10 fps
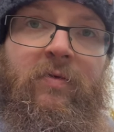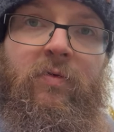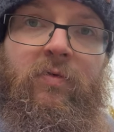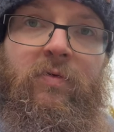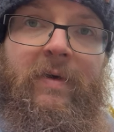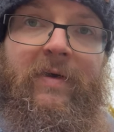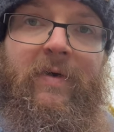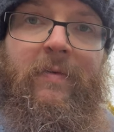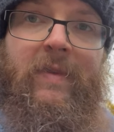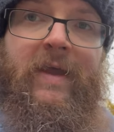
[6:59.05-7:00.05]
all the way
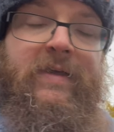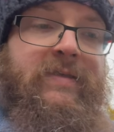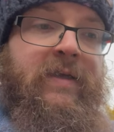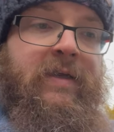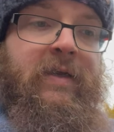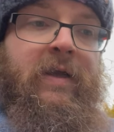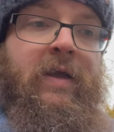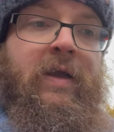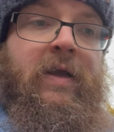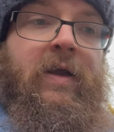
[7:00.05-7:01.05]
around this
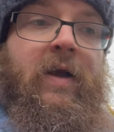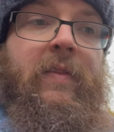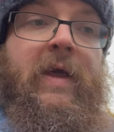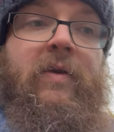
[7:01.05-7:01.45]
and then